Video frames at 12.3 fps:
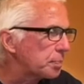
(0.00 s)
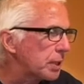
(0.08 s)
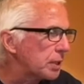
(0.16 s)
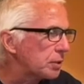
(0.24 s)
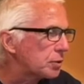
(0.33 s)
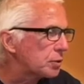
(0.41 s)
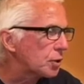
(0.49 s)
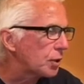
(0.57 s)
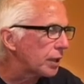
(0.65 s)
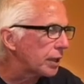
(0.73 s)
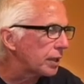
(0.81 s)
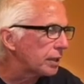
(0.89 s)
Pete
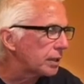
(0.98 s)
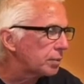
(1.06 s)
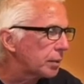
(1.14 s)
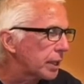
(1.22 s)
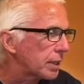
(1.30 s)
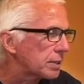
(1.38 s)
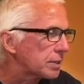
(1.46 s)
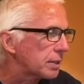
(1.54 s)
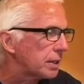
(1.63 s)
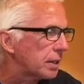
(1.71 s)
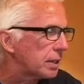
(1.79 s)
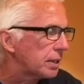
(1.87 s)
joined. We got
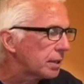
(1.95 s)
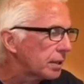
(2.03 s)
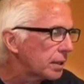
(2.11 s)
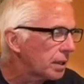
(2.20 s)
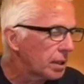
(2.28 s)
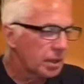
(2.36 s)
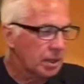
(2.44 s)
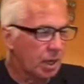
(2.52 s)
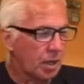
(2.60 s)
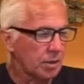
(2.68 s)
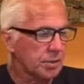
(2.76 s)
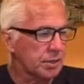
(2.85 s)
Cindy.
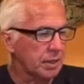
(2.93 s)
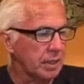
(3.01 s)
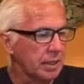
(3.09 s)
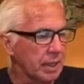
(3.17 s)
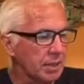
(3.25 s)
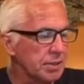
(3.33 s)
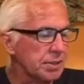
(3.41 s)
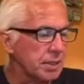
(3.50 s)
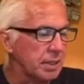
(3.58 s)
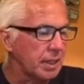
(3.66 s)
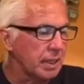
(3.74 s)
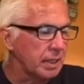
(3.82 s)
Oh, Cindy. Now,
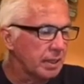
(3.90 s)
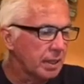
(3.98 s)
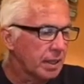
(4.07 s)
Cindy,